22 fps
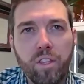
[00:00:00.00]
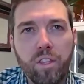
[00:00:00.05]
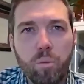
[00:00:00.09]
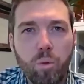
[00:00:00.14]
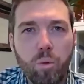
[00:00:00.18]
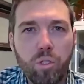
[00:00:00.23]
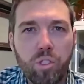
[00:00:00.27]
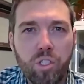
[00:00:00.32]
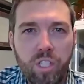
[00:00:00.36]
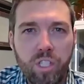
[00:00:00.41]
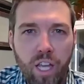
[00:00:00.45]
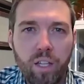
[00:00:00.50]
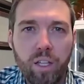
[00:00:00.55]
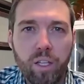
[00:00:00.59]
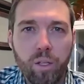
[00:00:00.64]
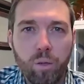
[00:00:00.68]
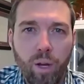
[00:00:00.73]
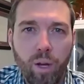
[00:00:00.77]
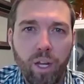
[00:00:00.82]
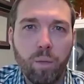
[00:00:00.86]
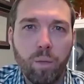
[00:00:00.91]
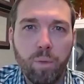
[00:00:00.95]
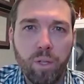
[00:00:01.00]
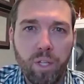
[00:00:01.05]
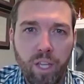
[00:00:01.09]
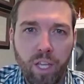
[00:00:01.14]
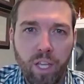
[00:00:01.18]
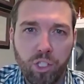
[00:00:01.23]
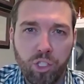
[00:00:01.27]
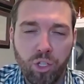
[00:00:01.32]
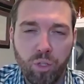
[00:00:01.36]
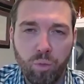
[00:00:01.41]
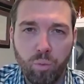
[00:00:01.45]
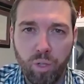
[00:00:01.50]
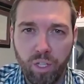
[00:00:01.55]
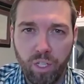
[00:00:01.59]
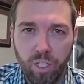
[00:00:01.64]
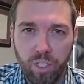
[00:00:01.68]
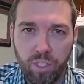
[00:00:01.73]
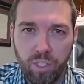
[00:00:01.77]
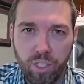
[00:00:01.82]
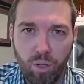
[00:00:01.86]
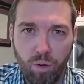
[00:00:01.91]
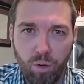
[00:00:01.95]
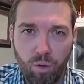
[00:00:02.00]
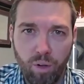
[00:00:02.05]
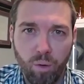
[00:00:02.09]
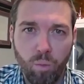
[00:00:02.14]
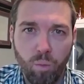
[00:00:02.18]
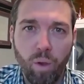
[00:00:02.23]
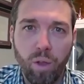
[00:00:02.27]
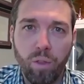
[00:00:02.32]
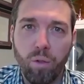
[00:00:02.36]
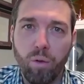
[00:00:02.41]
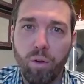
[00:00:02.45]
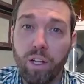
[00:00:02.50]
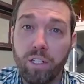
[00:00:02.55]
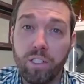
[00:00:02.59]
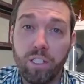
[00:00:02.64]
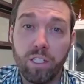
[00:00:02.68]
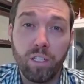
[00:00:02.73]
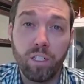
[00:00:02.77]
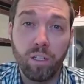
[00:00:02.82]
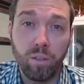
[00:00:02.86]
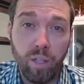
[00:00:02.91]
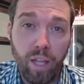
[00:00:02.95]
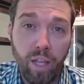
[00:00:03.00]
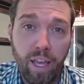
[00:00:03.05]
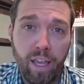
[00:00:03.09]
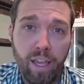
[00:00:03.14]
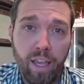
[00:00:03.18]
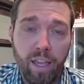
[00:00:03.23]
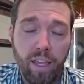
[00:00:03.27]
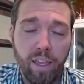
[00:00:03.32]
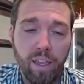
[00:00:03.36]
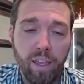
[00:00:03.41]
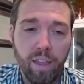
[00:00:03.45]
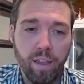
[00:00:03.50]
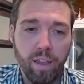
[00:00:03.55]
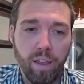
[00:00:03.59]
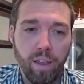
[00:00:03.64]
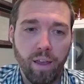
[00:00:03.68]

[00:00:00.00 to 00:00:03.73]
most telling recommendation when considering whether or not to delay